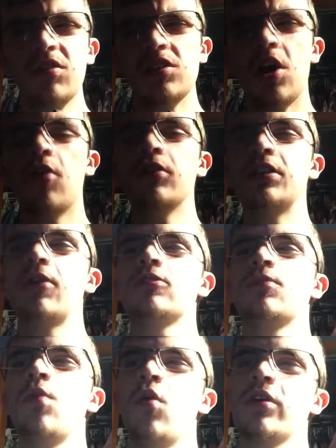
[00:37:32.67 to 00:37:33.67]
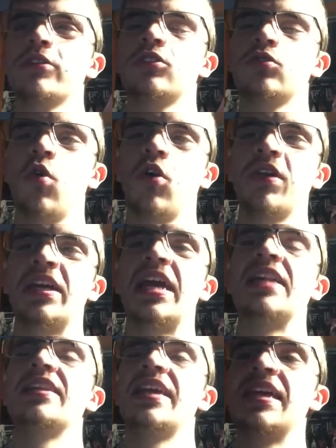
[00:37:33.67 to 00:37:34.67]
know if there was more story
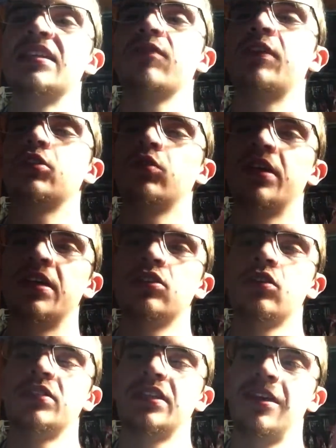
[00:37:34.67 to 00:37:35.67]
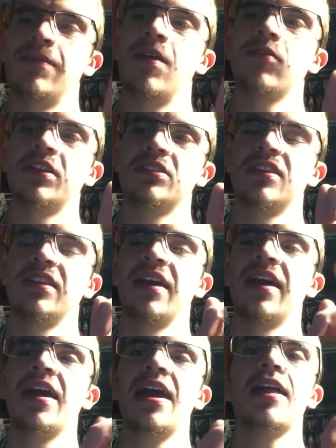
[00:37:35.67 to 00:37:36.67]
in the individual issues that came out recently.